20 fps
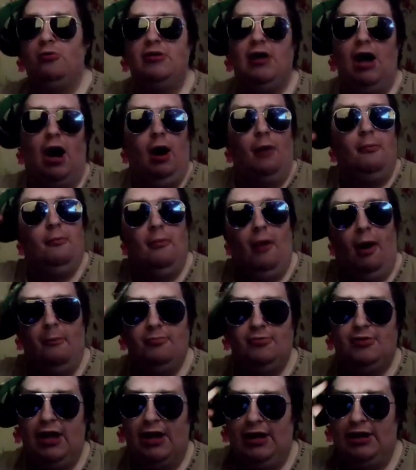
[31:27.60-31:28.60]
yeah, I'm
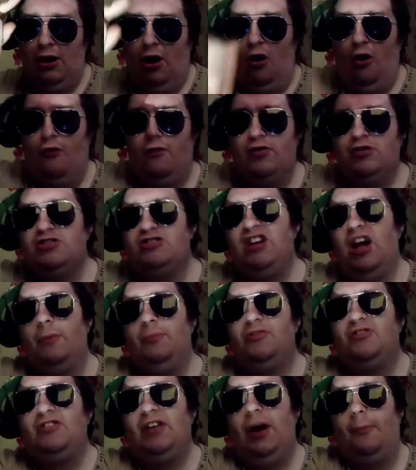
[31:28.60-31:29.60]
taking over
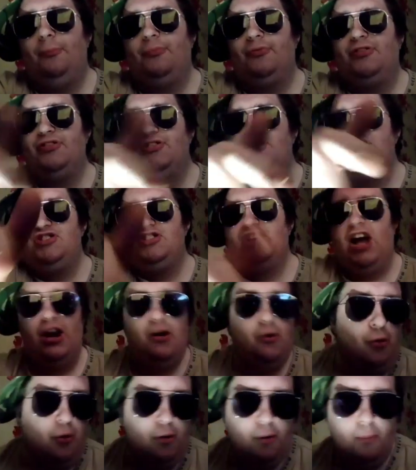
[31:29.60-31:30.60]
James Thompson's
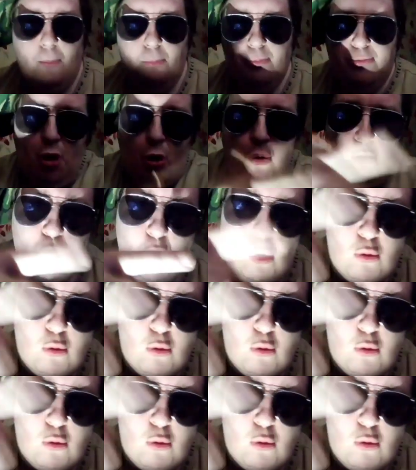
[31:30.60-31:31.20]
channel. Yo.